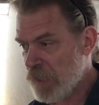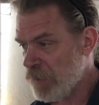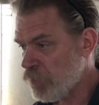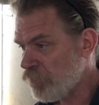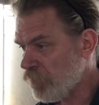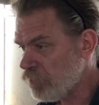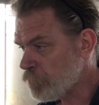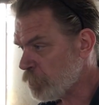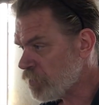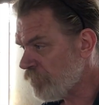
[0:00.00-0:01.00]
And he was really
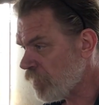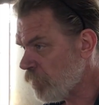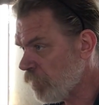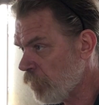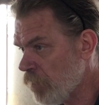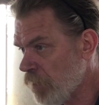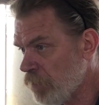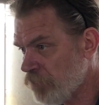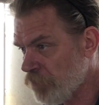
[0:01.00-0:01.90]
specific on what he wanted.